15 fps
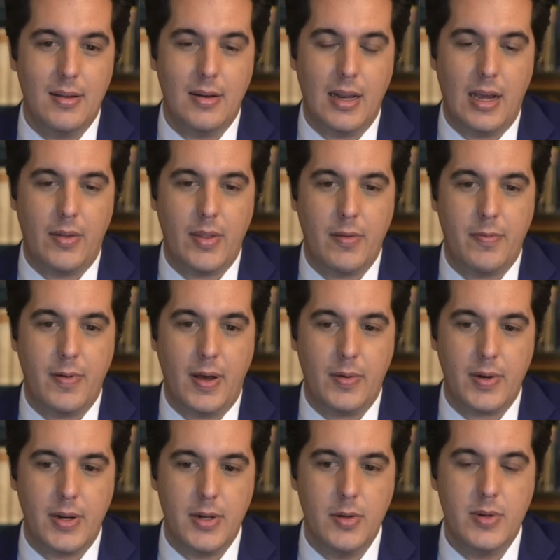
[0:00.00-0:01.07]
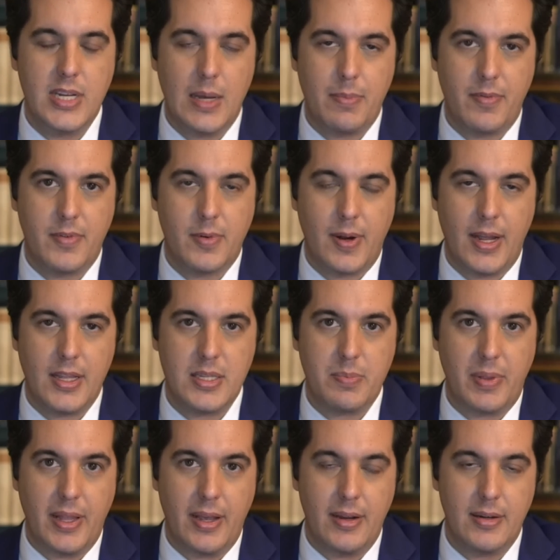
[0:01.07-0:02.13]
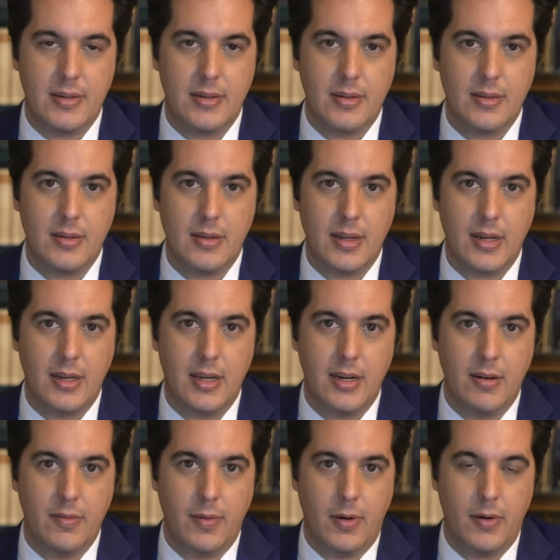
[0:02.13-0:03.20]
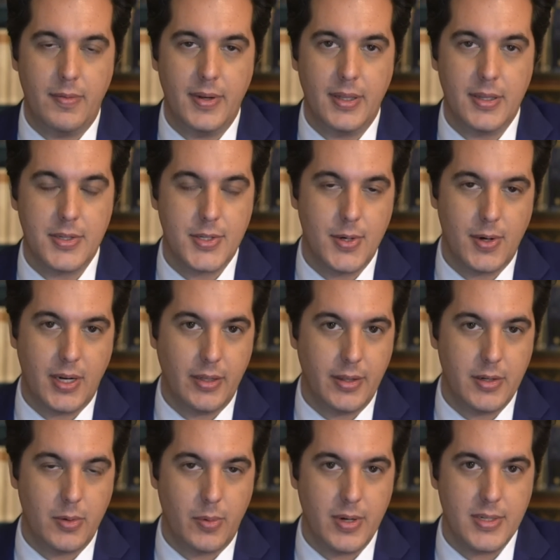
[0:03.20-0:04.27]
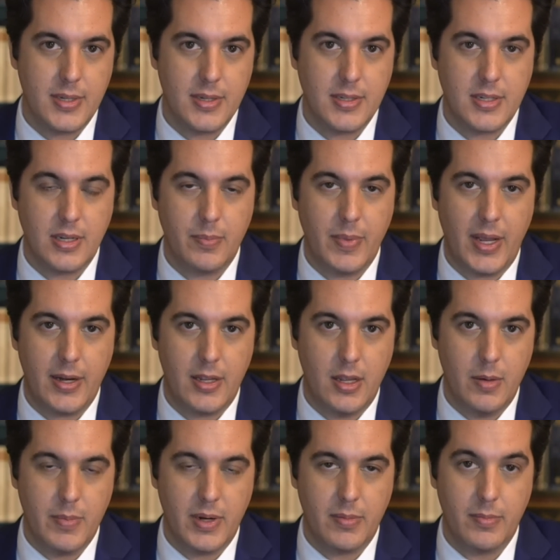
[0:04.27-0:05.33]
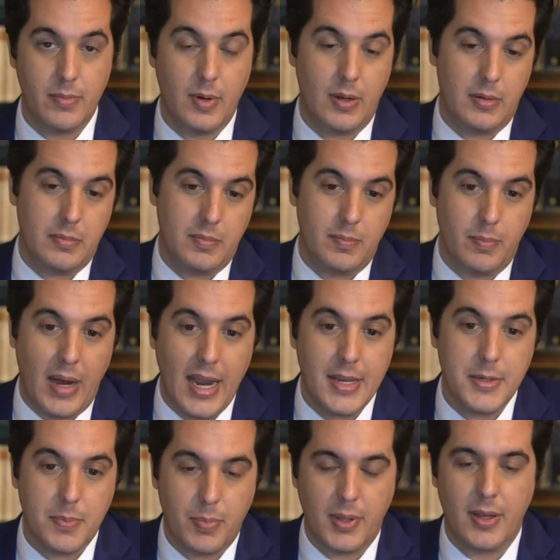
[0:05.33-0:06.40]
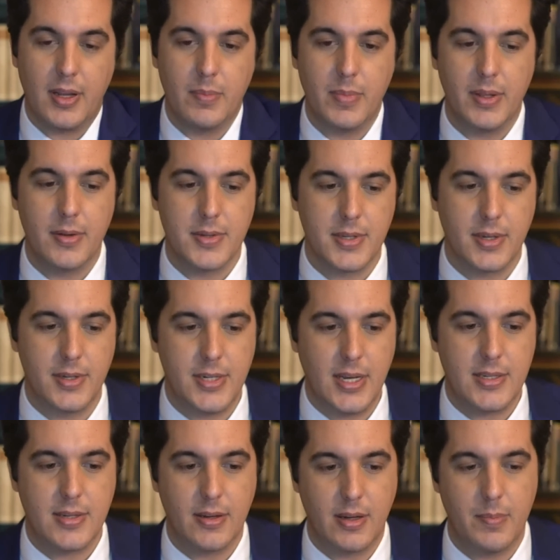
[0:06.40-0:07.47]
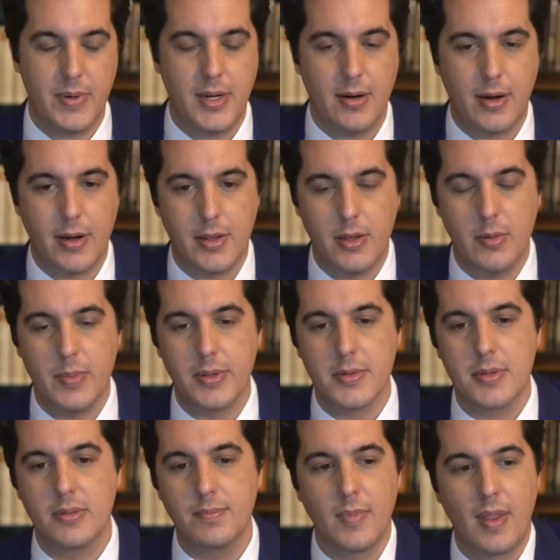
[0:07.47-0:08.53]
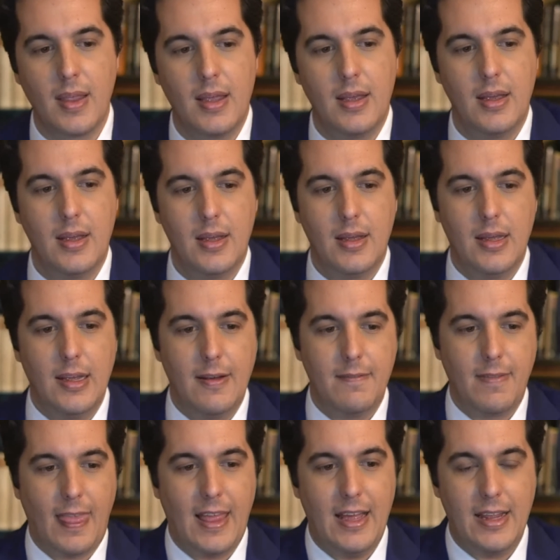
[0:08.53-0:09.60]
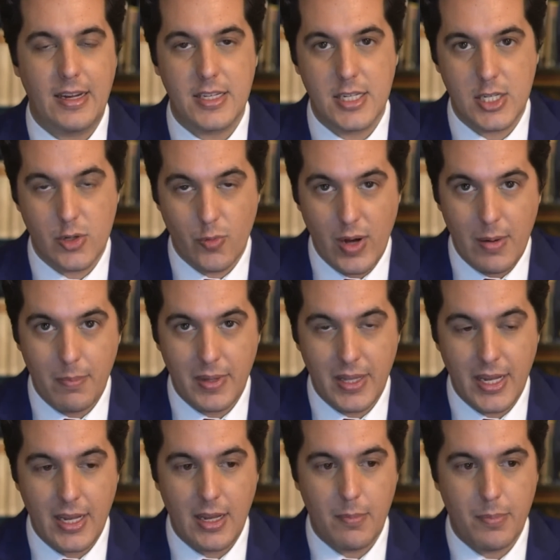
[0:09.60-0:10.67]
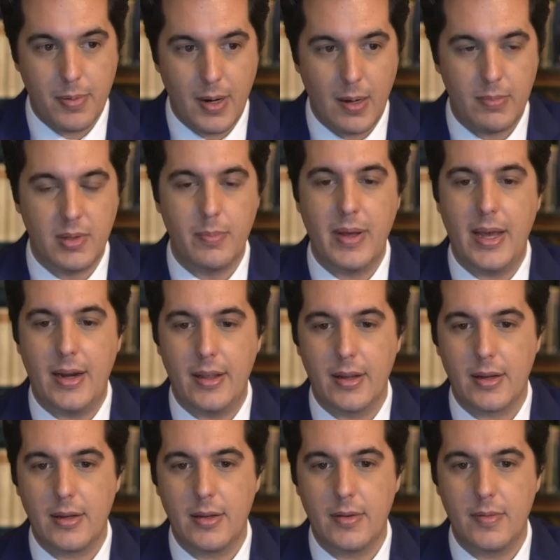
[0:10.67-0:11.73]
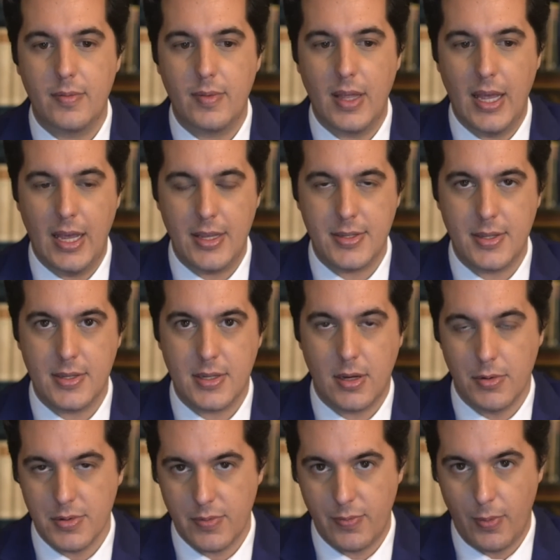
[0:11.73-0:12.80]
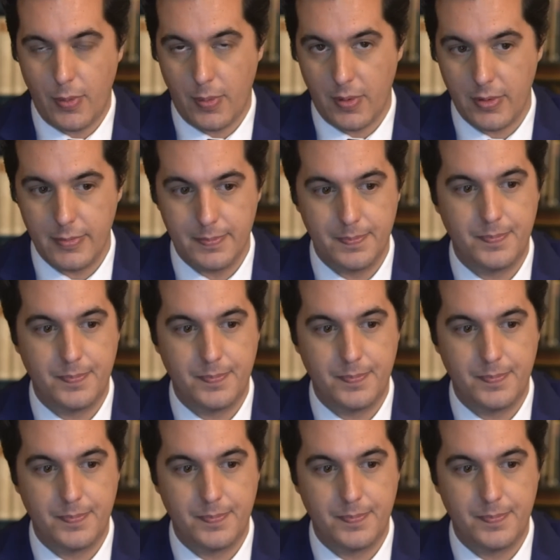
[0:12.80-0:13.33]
Now they found a new type of transplant, again, involving the circulatory system and human, well, mice blood, but they're suggesting it could be done in humans. Extremely problematic as this goes forward.